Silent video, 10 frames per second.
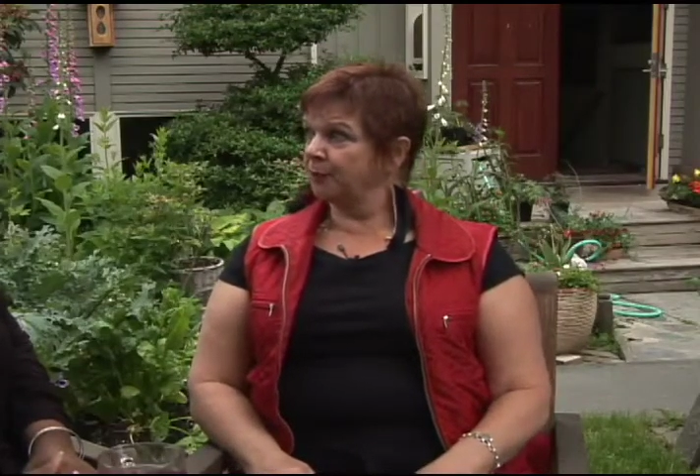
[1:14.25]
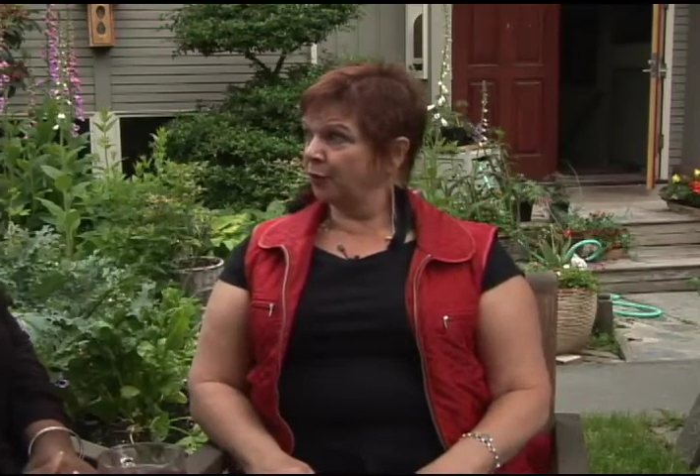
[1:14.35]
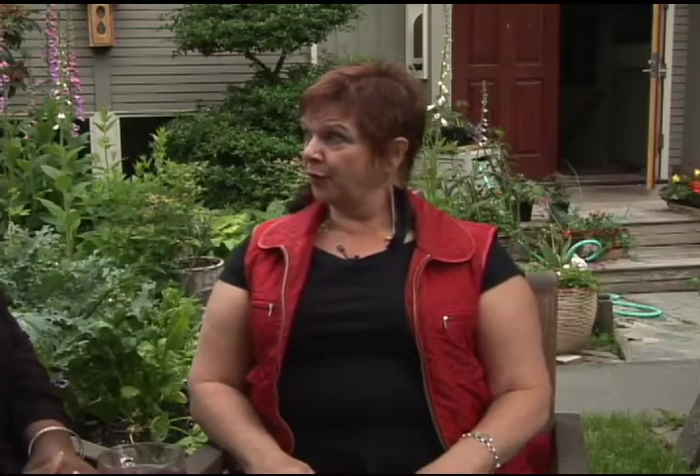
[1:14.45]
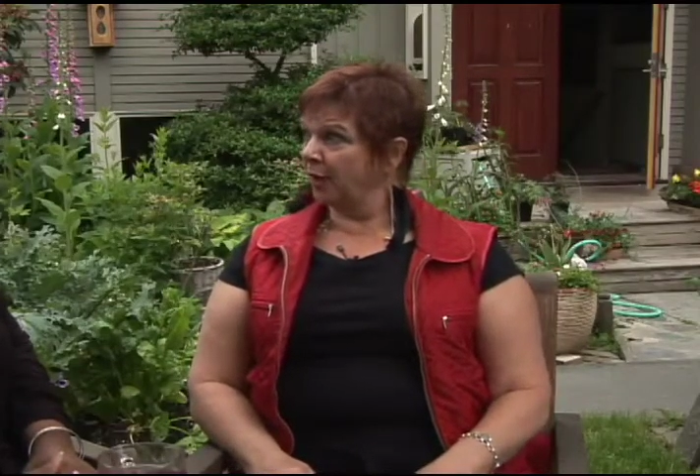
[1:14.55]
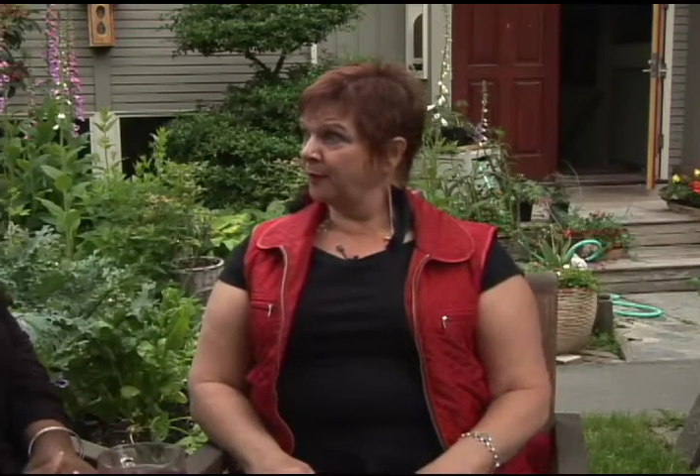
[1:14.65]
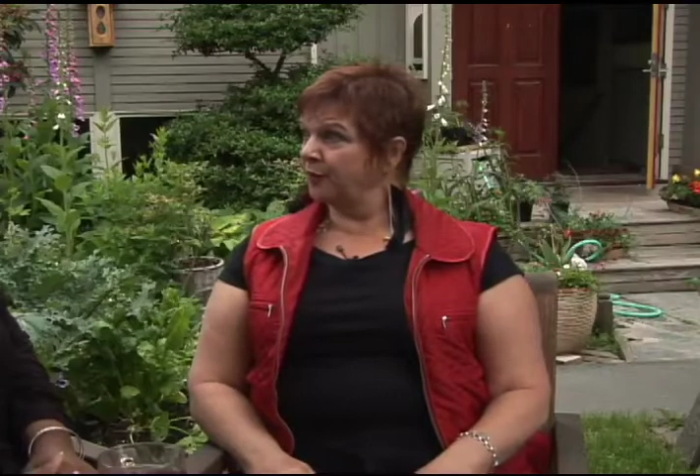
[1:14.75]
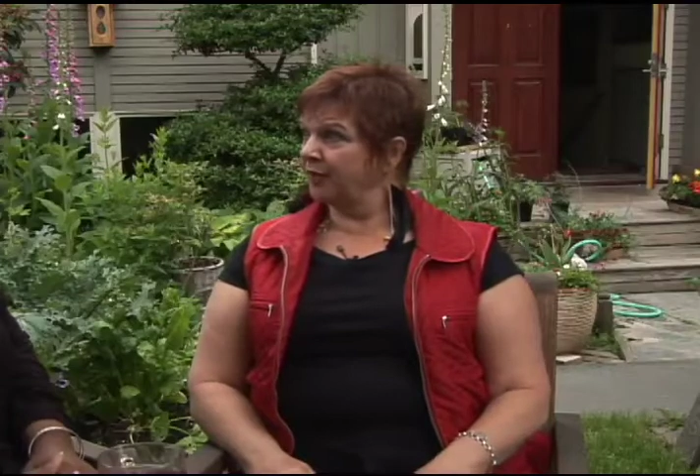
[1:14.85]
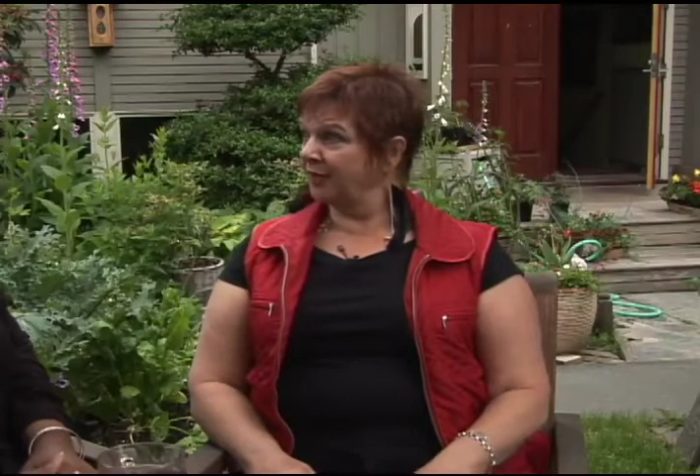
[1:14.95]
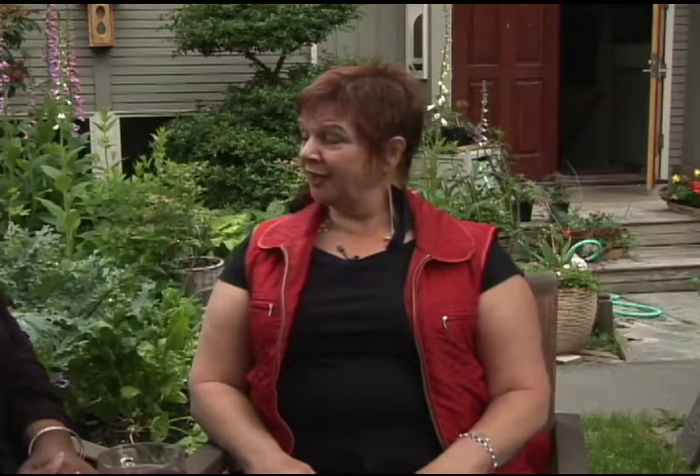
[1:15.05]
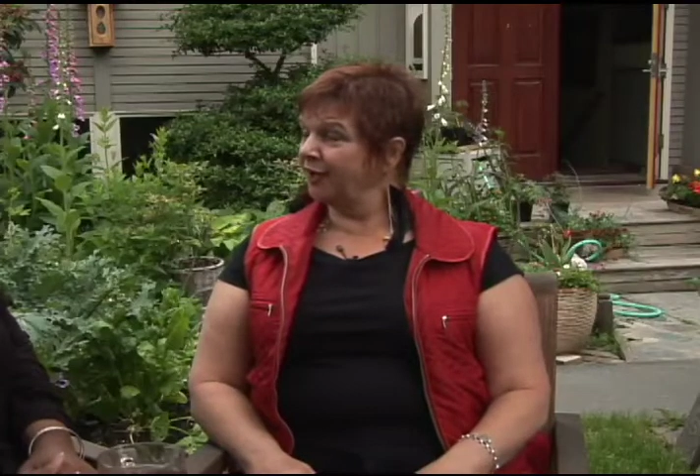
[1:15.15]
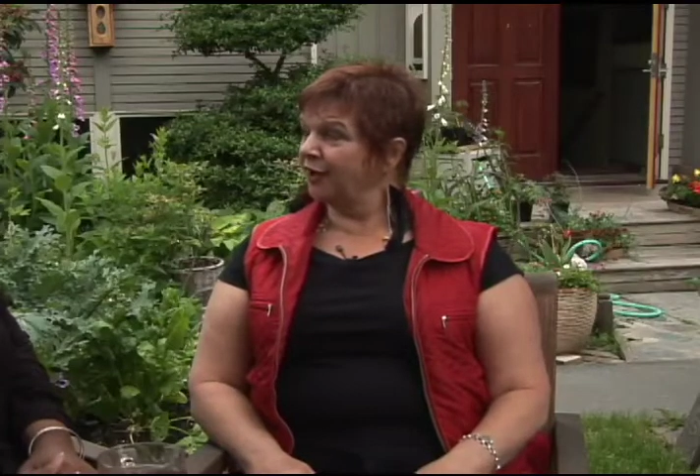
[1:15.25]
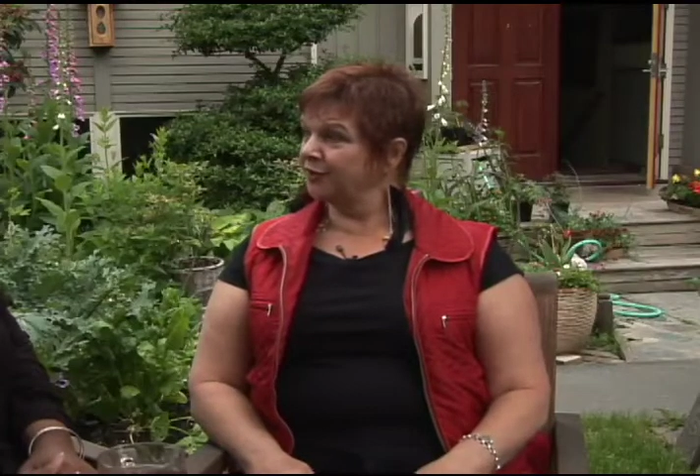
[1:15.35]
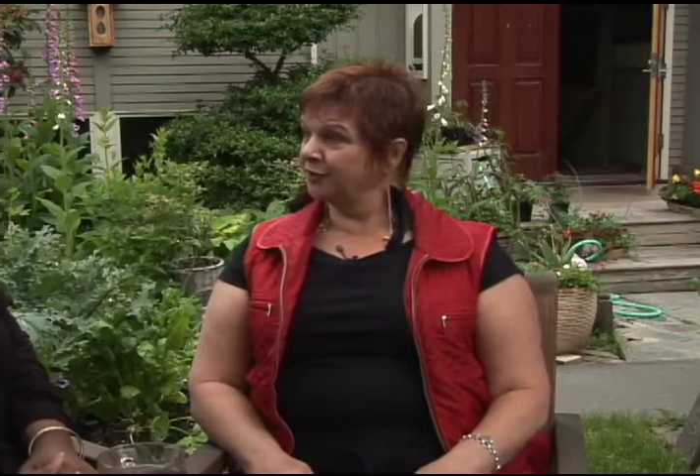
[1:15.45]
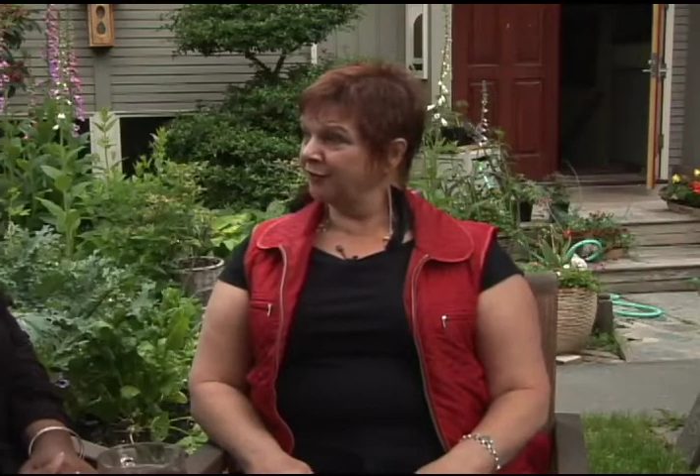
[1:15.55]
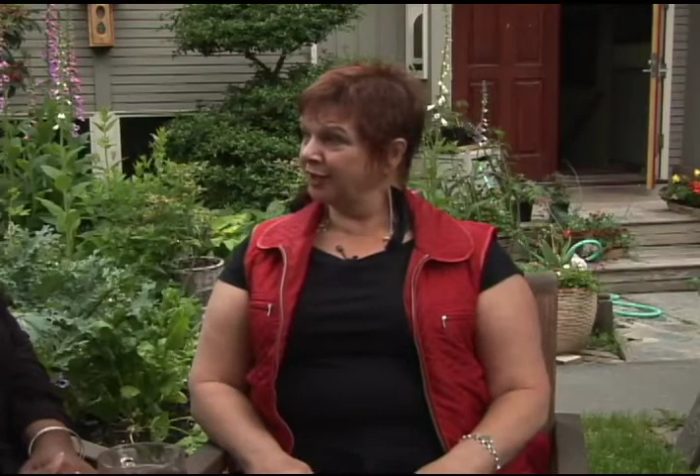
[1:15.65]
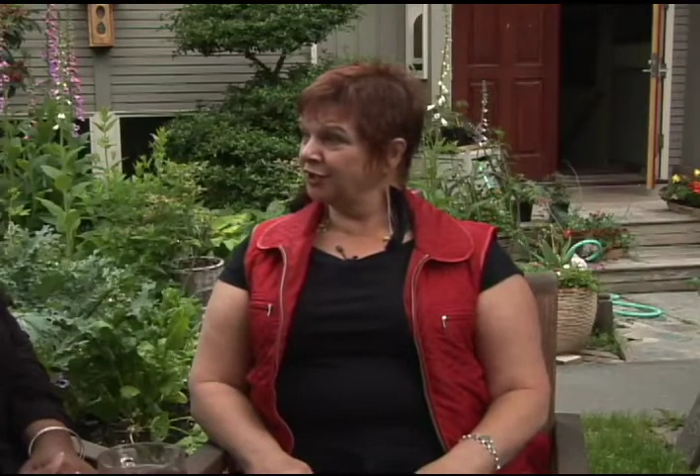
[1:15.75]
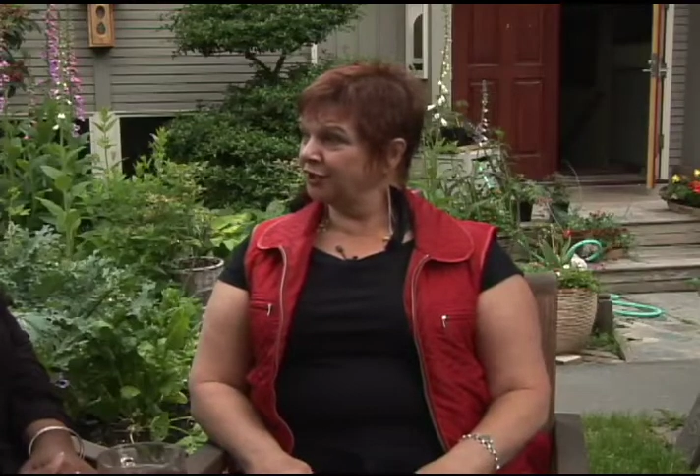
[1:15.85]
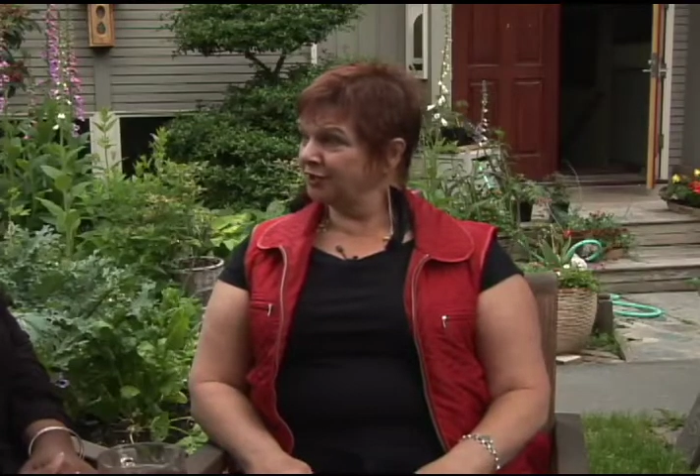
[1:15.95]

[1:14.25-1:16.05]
program with the King Conservation